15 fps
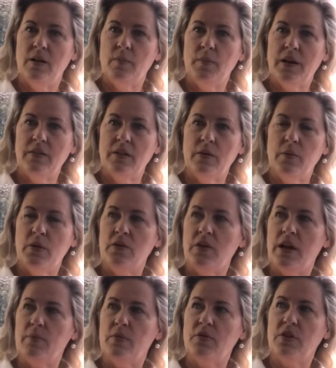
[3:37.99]
but they weren't
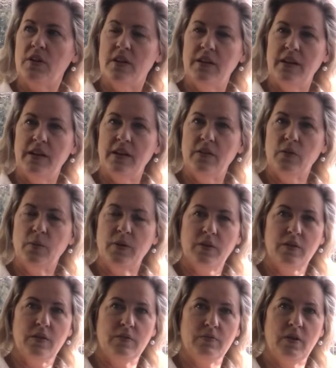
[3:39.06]
able to connect
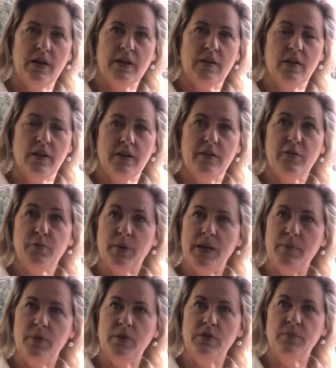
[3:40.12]
with the right kind of
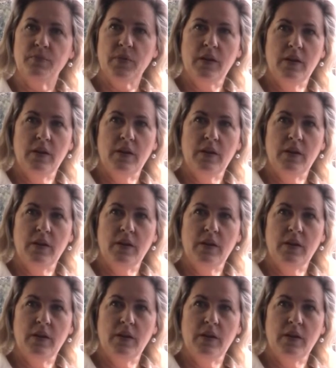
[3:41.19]
people.